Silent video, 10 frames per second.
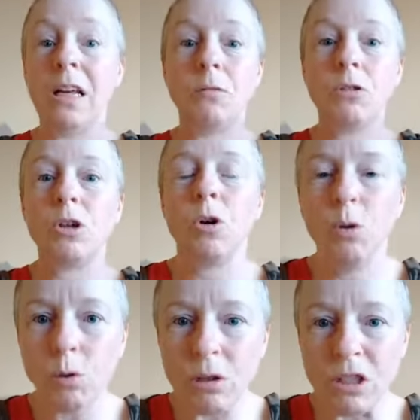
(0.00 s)
it
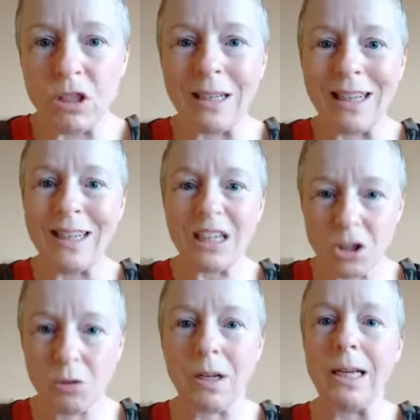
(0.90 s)
records it
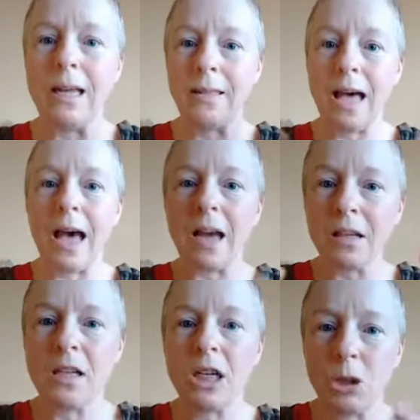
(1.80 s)
literally in the
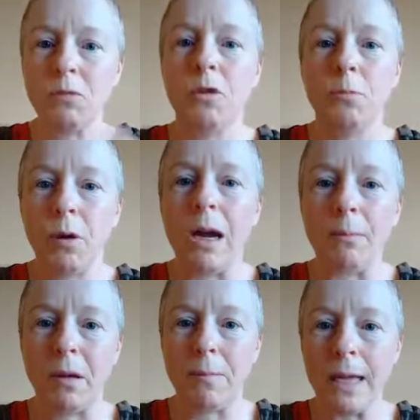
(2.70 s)
architecture of your
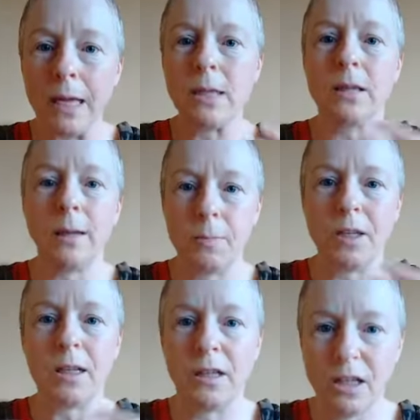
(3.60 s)
brain by making
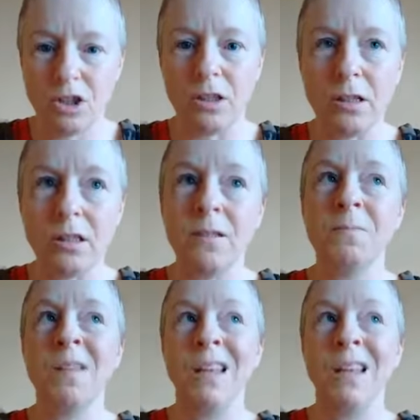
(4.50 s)
synaptic connections